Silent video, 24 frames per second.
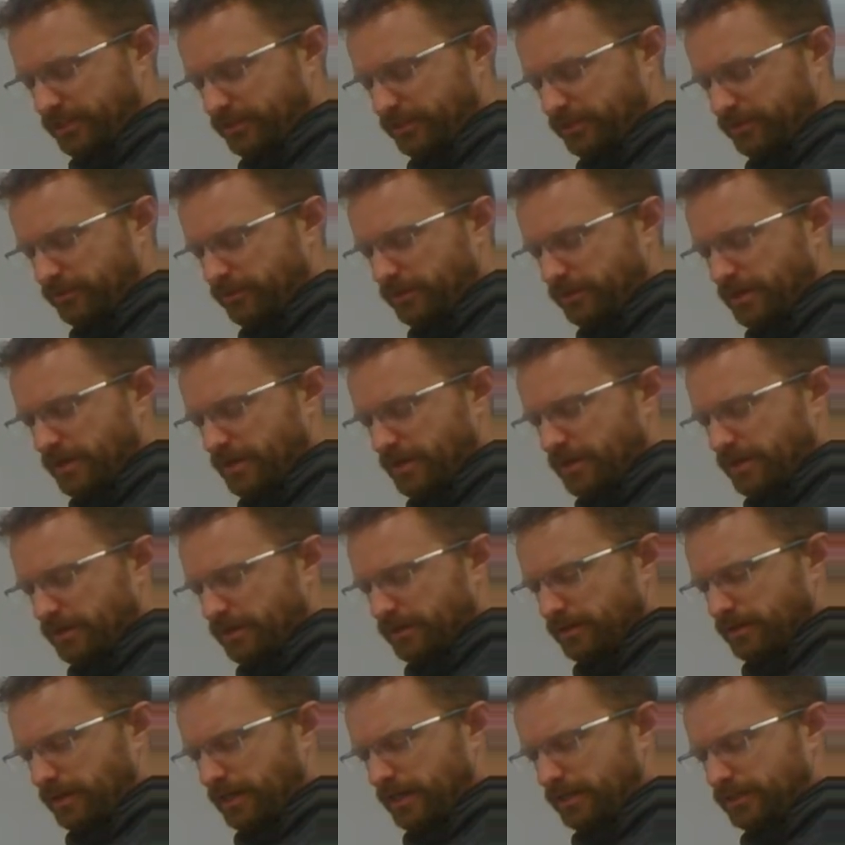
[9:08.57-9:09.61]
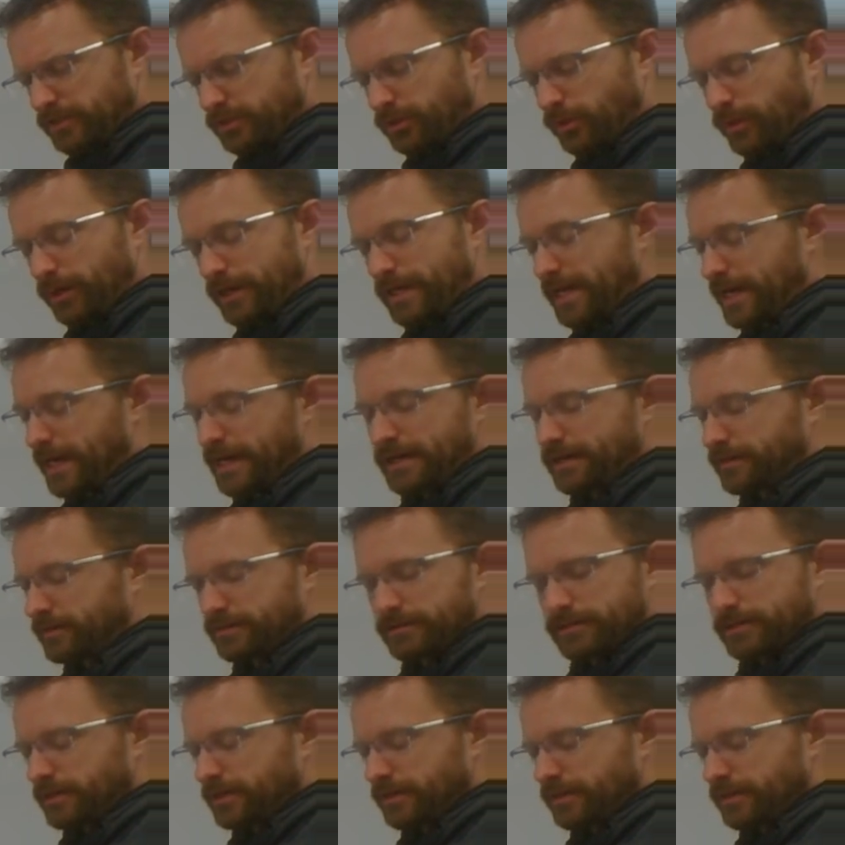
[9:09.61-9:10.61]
you can do 28